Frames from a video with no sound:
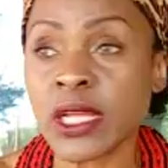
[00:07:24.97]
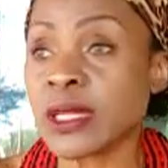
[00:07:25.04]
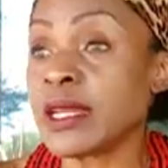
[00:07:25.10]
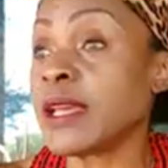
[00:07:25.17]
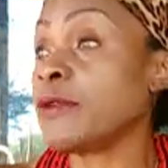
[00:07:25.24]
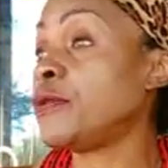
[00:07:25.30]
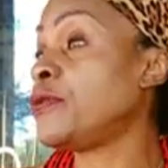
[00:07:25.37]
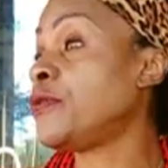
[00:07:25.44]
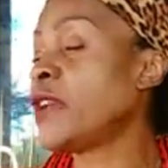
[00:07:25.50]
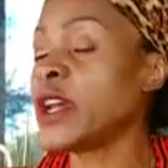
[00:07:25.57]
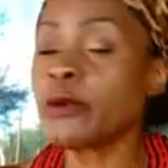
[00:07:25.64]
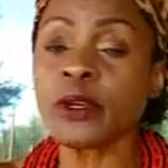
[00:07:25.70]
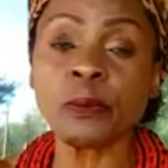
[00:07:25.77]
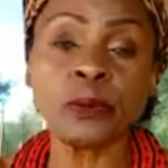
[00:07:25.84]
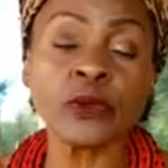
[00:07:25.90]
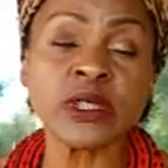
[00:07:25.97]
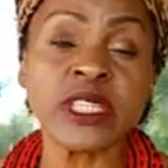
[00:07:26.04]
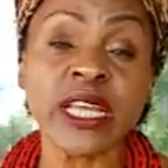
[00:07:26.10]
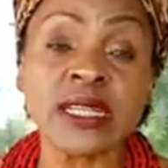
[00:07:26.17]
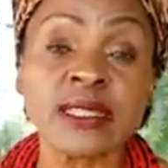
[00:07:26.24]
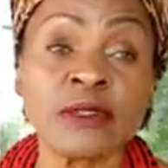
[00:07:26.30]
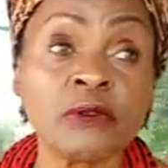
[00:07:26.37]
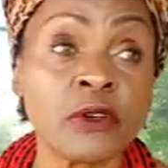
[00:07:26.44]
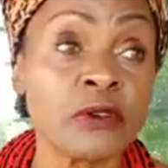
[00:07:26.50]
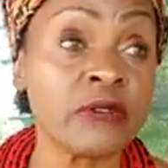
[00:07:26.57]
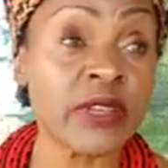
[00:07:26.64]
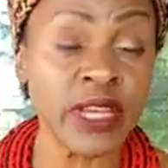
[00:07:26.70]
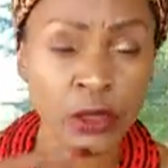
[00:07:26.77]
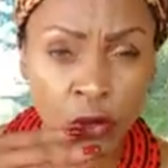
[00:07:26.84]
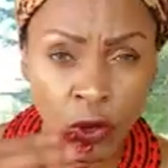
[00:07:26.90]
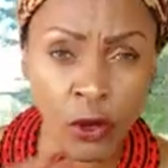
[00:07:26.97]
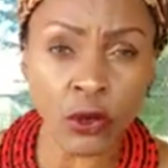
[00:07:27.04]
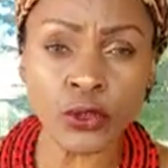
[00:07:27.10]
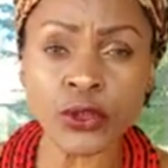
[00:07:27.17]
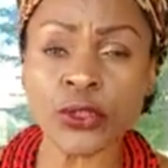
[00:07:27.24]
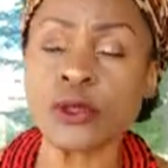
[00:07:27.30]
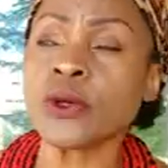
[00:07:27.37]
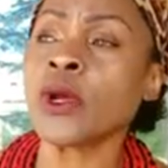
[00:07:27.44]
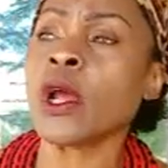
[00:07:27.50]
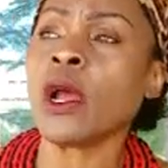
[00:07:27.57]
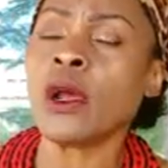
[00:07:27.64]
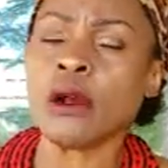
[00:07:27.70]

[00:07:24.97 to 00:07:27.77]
and they're very protective of their culture,